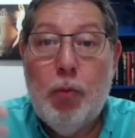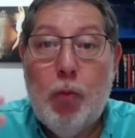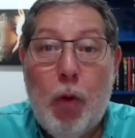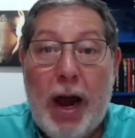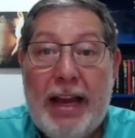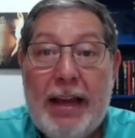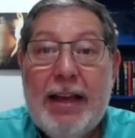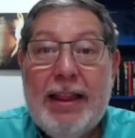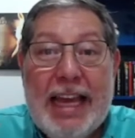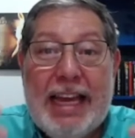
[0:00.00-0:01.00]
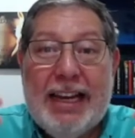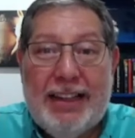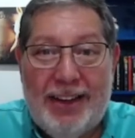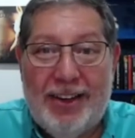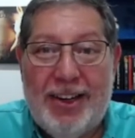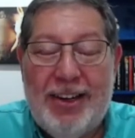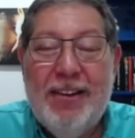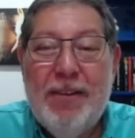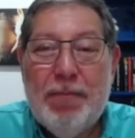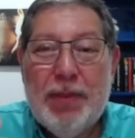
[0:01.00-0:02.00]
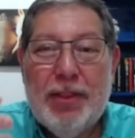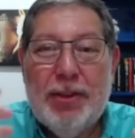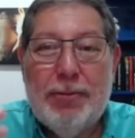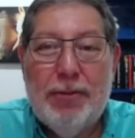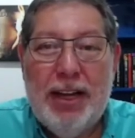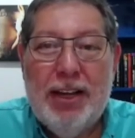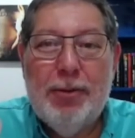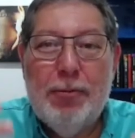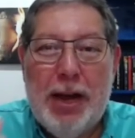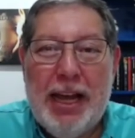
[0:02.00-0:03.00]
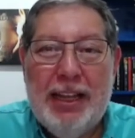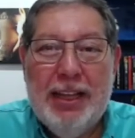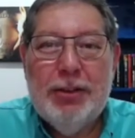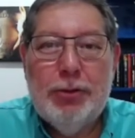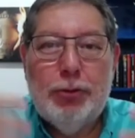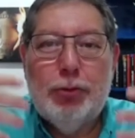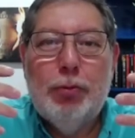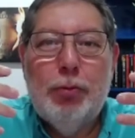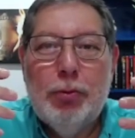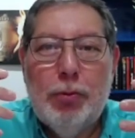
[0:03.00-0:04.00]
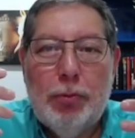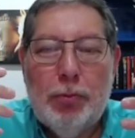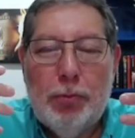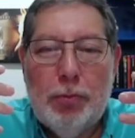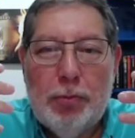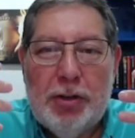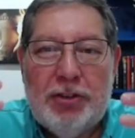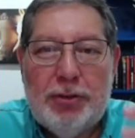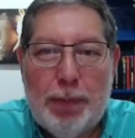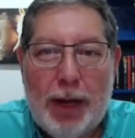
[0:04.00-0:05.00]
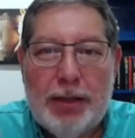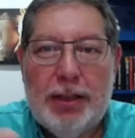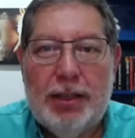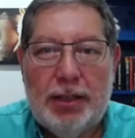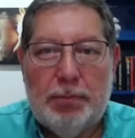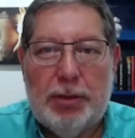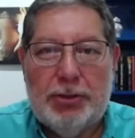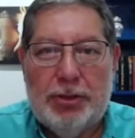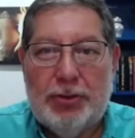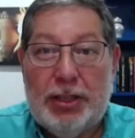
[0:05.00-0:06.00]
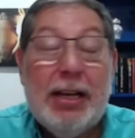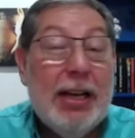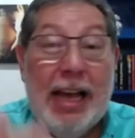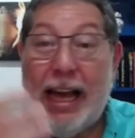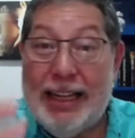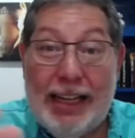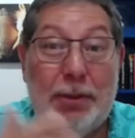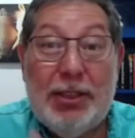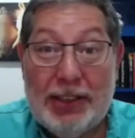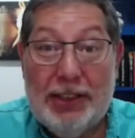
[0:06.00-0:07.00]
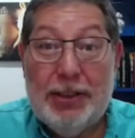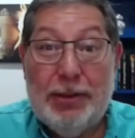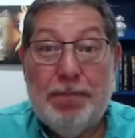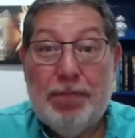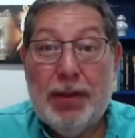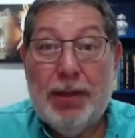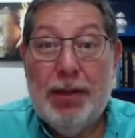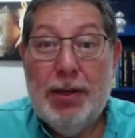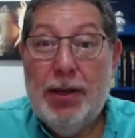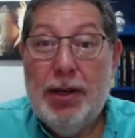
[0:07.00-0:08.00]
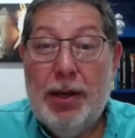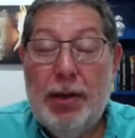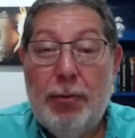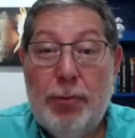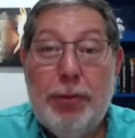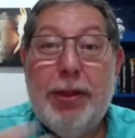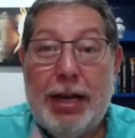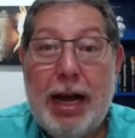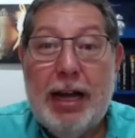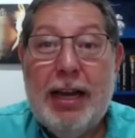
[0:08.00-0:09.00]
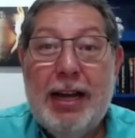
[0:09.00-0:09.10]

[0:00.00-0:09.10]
way they can learn the real way to respond in an emergency. And let me tell you, Ruth and I